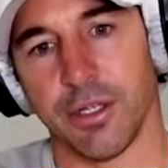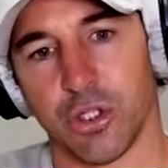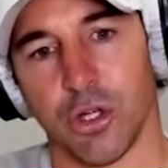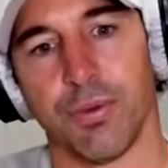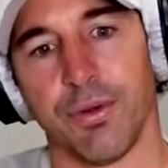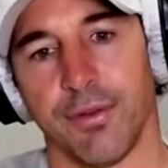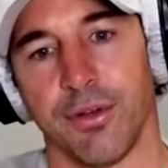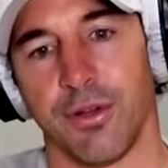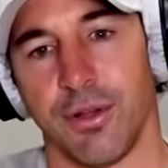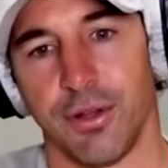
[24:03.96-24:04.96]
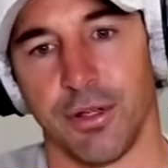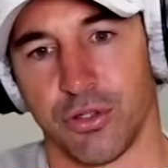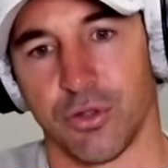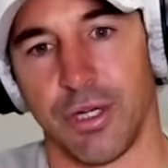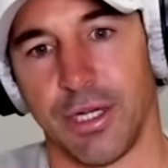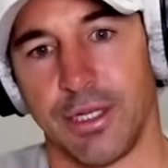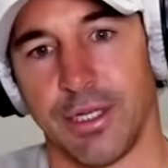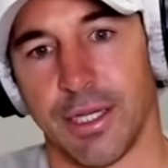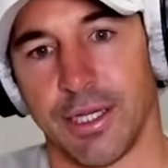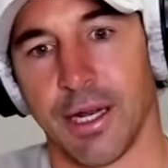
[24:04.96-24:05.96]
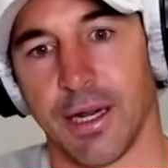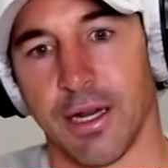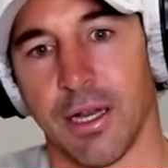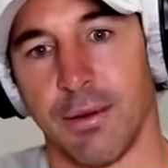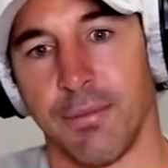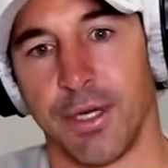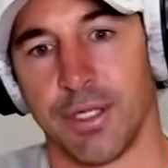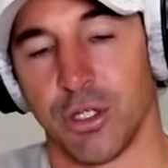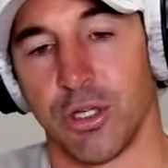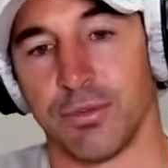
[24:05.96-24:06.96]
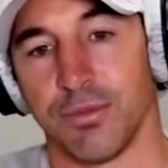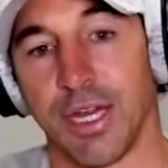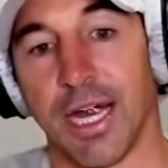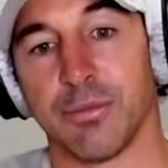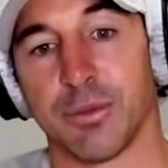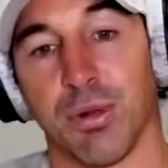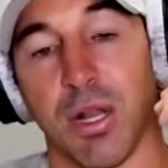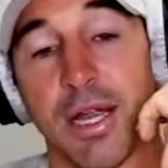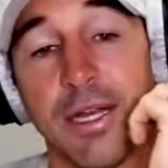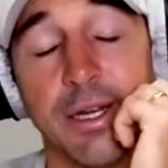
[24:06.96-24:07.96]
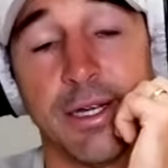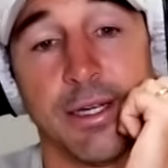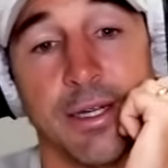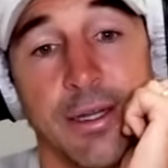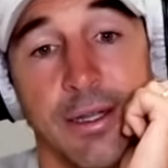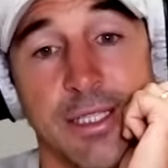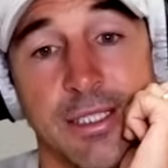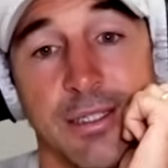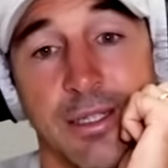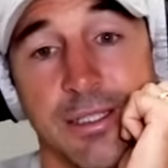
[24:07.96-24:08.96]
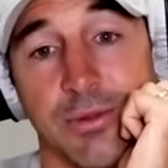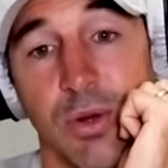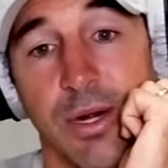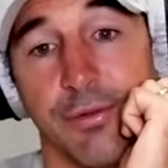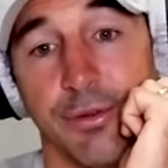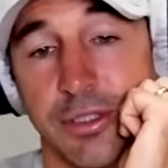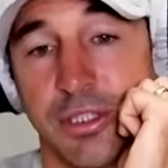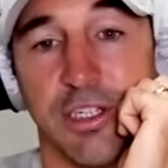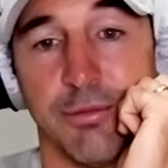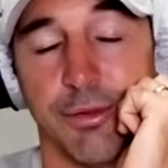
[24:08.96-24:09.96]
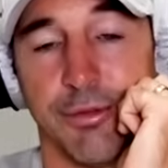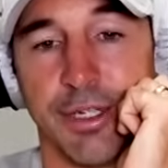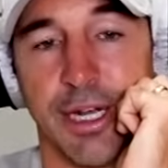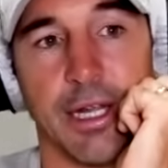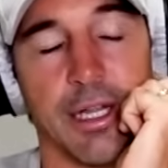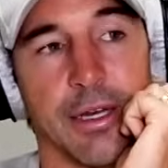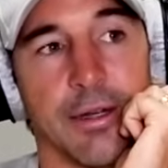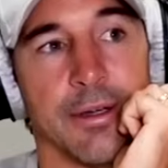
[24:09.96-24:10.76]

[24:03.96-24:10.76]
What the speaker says: top of the tree at that club in terms of games played, that's a wonderful achievement for Daly. And